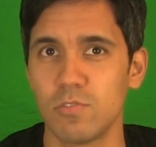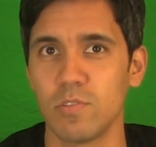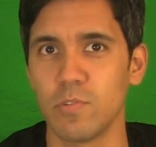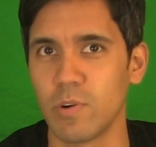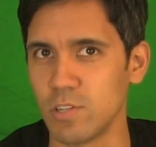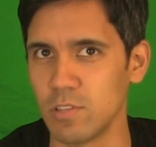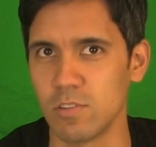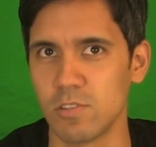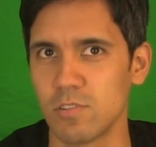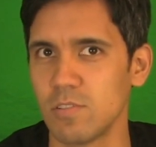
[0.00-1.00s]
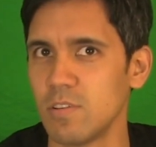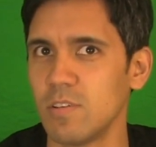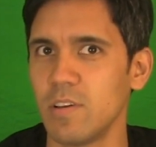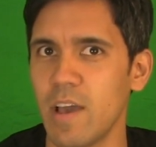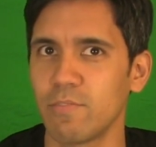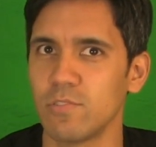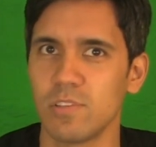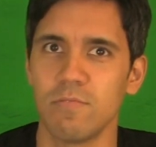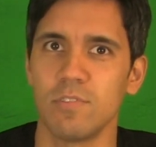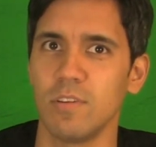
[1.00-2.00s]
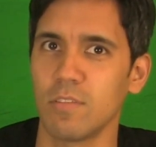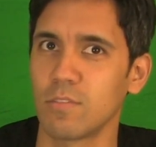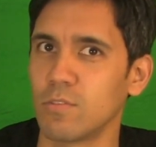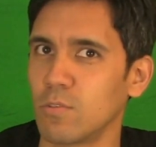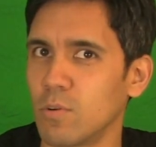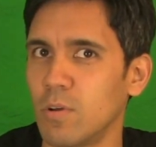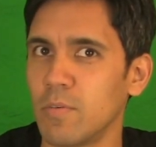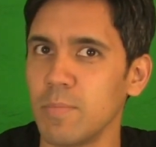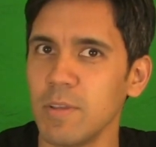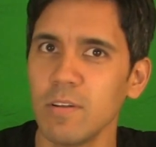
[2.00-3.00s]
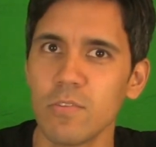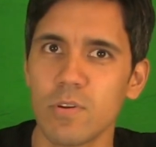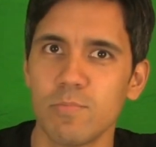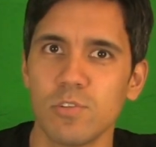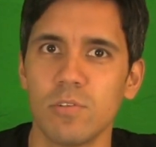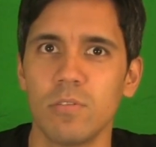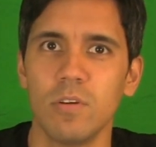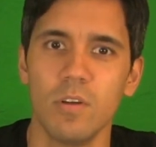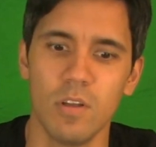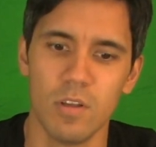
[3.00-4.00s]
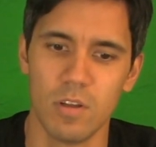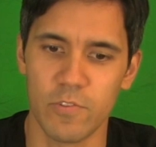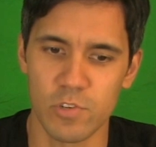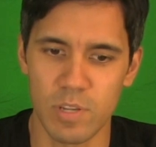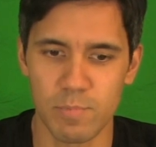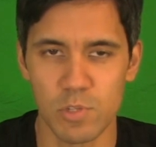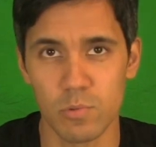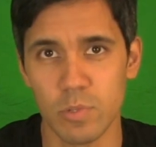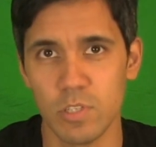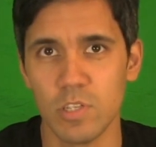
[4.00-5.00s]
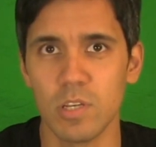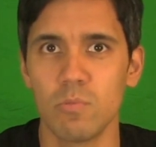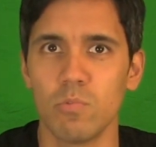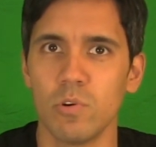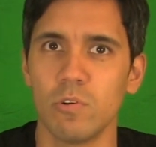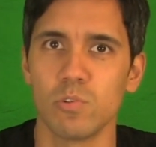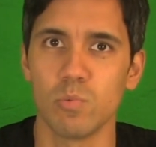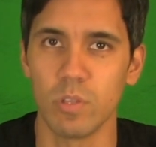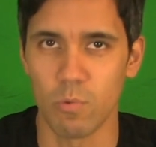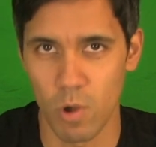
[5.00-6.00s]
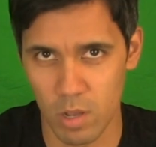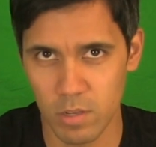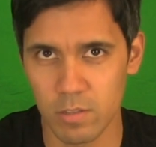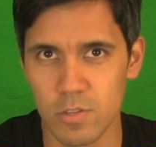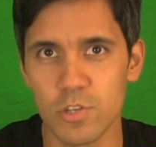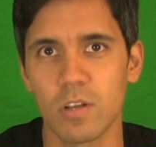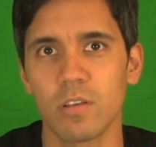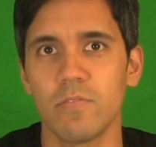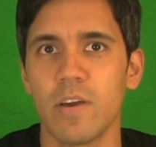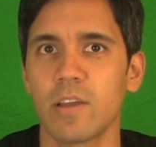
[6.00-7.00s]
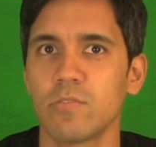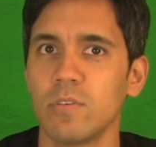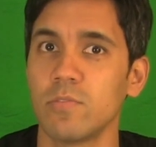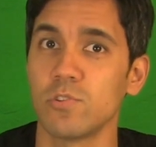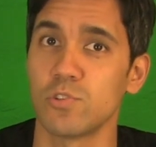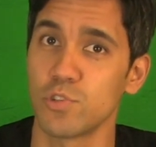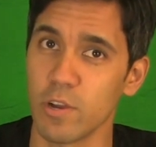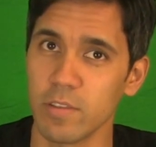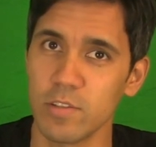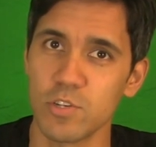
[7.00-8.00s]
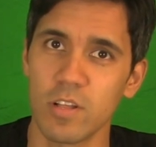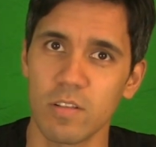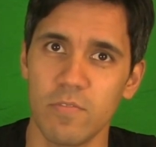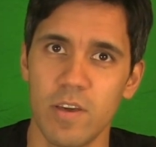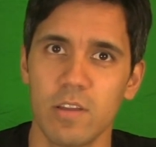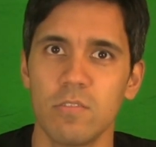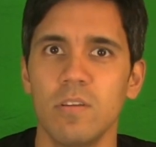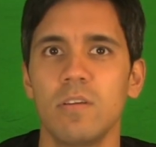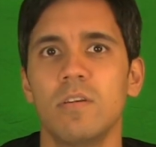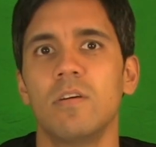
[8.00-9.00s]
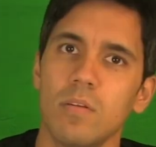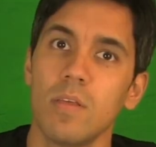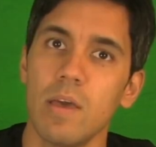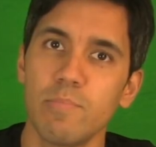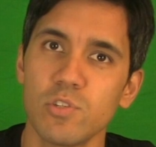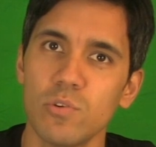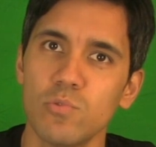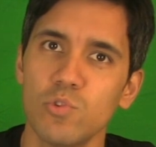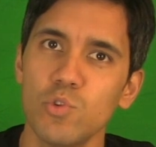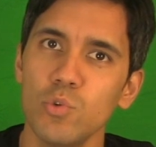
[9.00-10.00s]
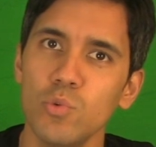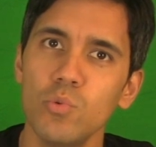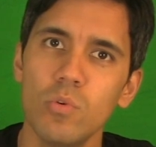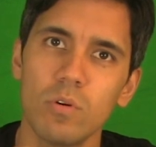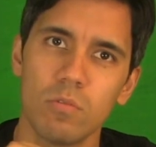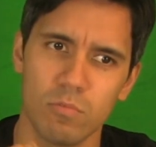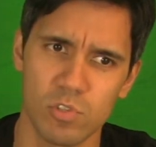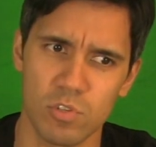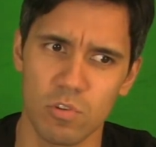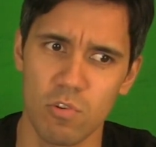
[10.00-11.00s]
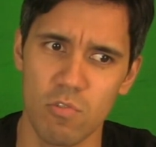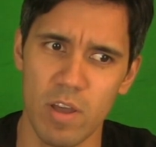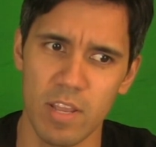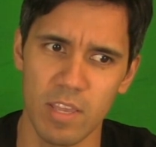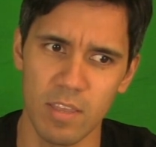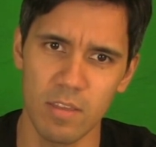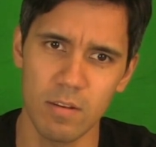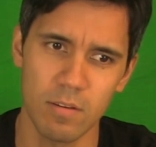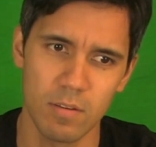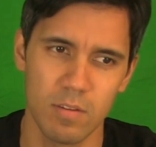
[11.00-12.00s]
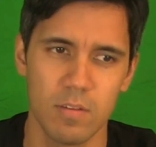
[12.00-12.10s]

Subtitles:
So if you're watching this after the 17th, there will already be another episode. The first episode we did was Willy, Wonka and the Chocolate Factory versus Charlie and the Chocolate Factory. Episode 2 was The Karate Kid.